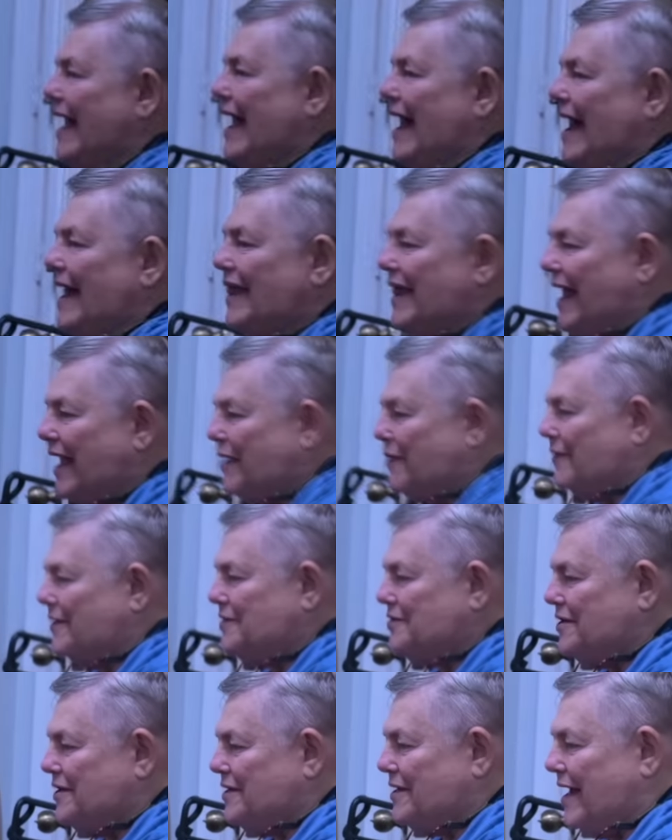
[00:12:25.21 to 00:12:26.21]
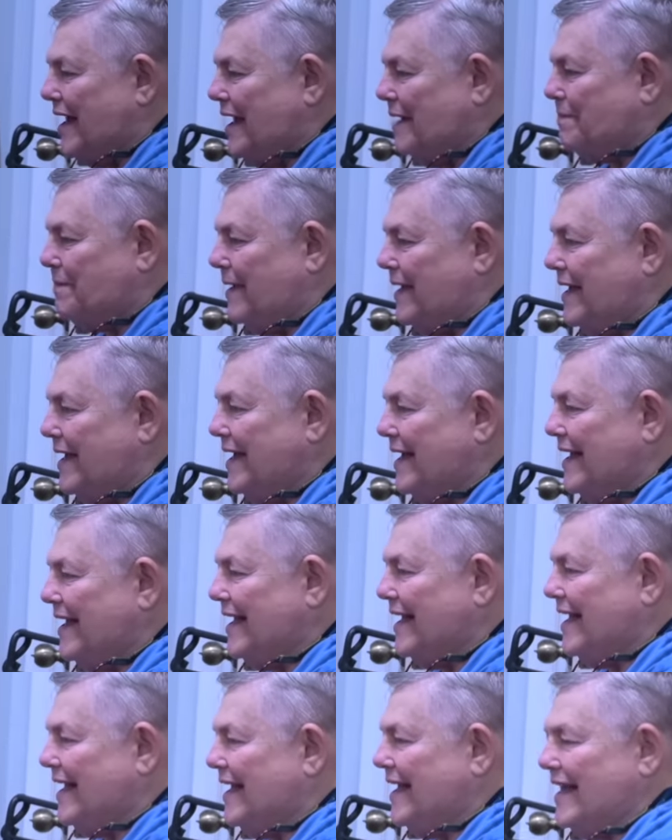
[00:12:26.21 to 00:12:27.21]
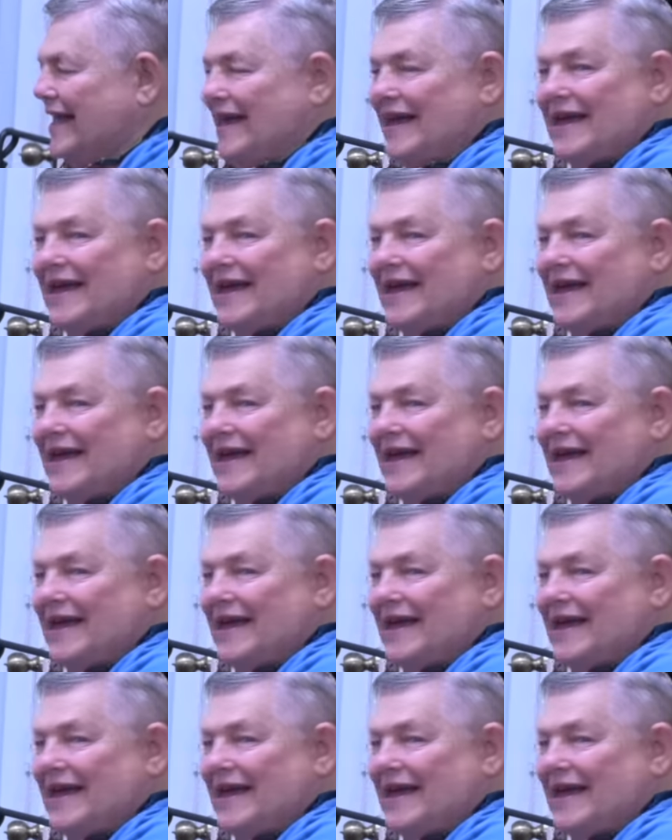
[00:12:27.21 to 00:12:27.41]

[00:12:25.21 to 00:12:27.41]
I like that she's happy. Yep.